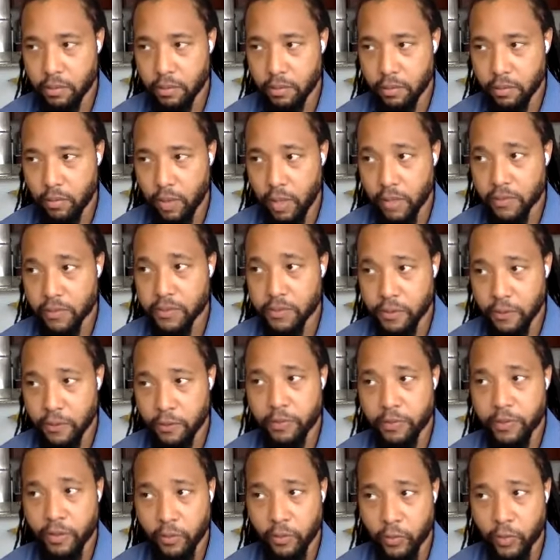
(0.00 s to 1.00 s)
while still
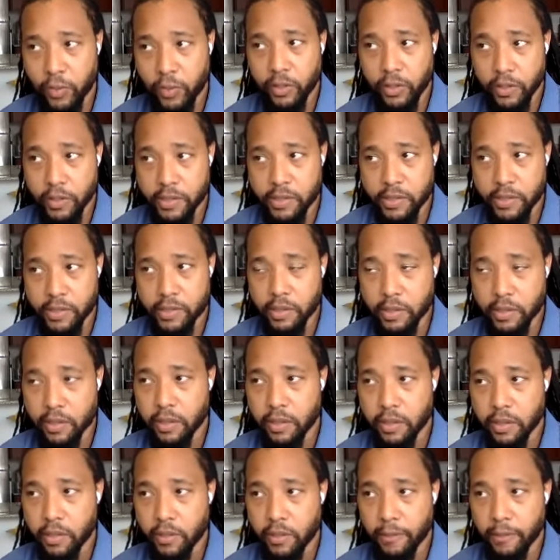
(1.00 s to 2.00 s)
being realistic,
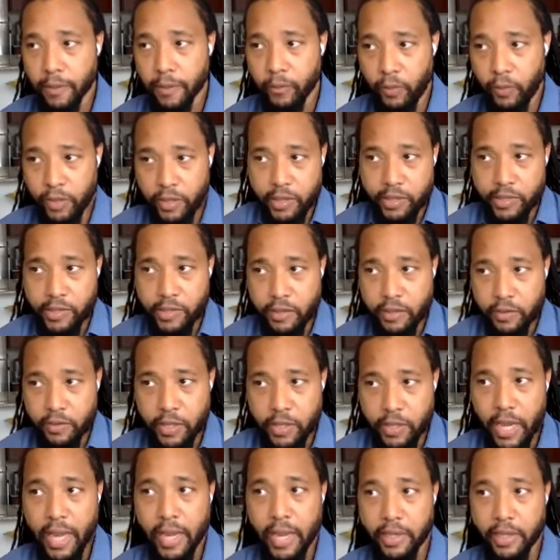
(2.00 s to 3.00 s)
what is it
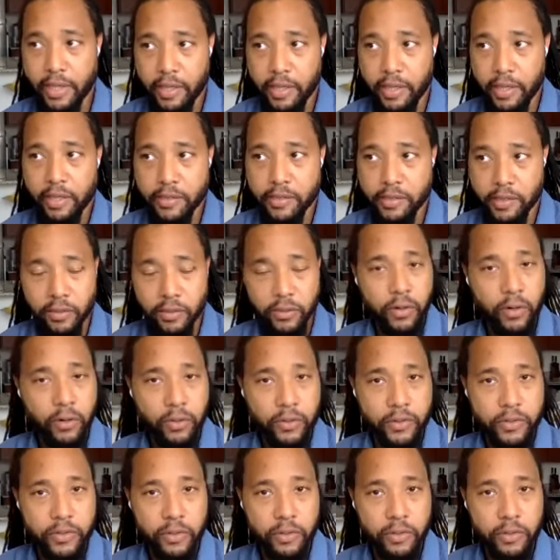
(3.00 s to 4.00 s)
that is
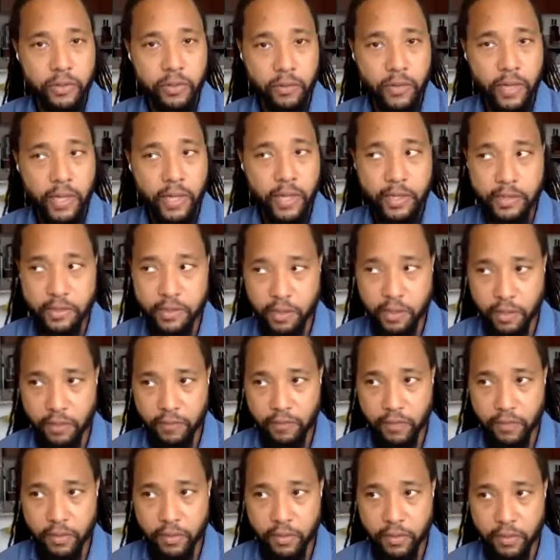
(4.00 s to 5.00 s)
encouraging or that is
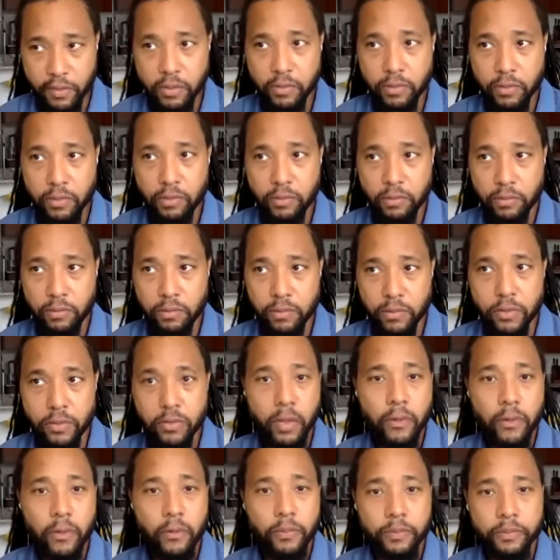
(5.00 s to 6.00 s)
giving you, you
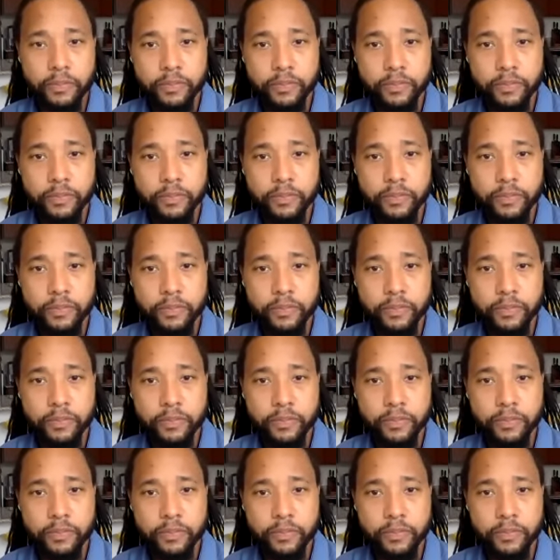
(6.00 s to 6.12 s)
hope?